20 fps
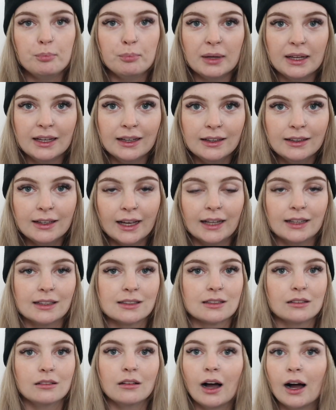big and
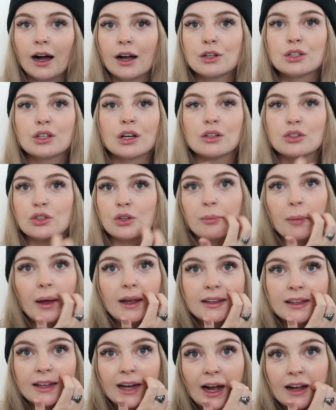as large as you
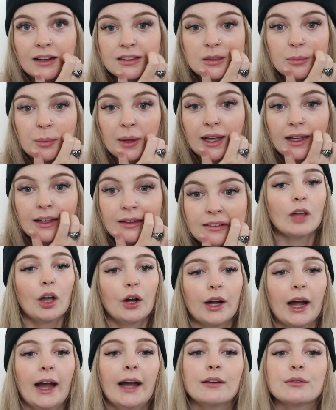make it out to be.
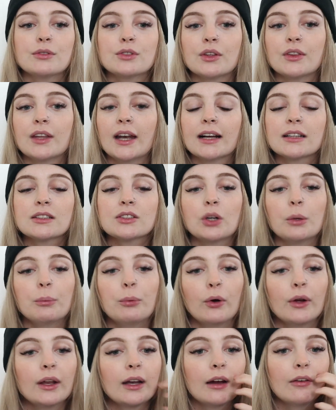Okay, so the next dot
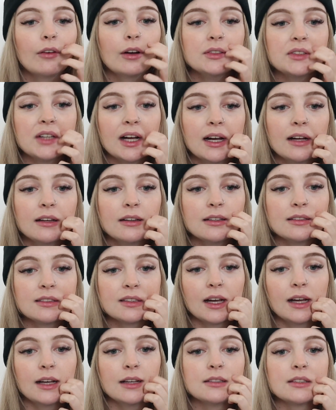point I wrote down
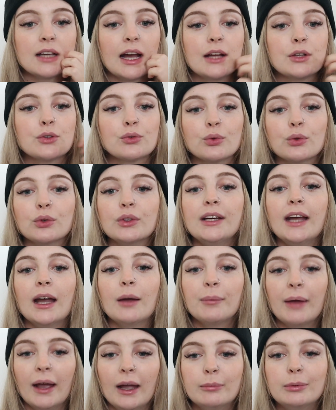says, I truly
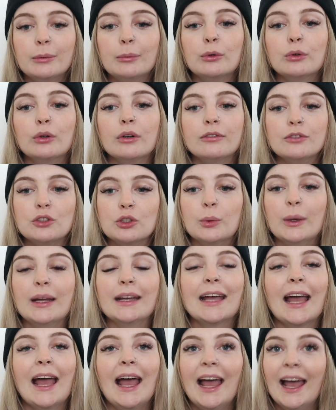am capable of
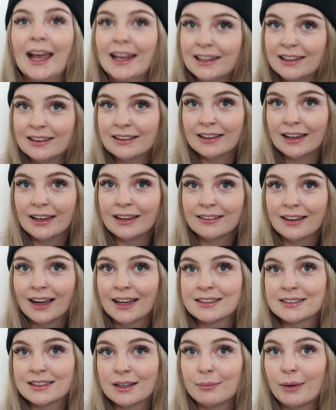doing anything
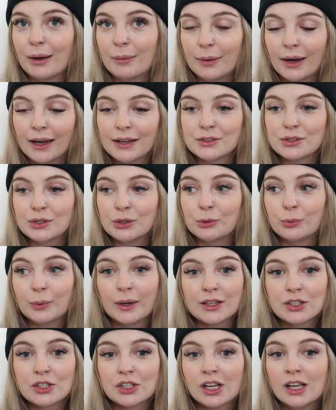I set my mind to,
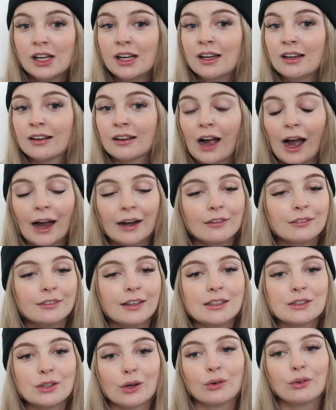which kind of
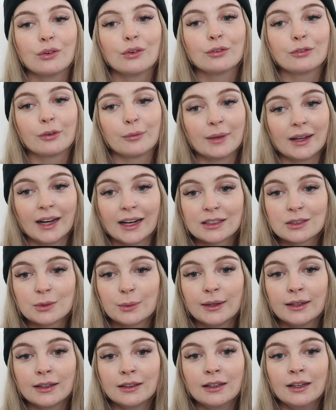leads on from the next
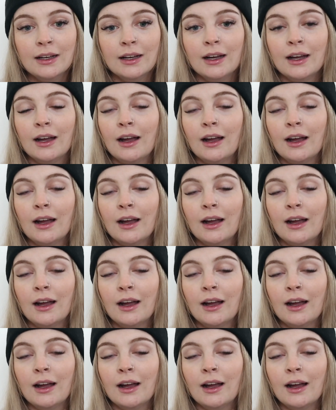one.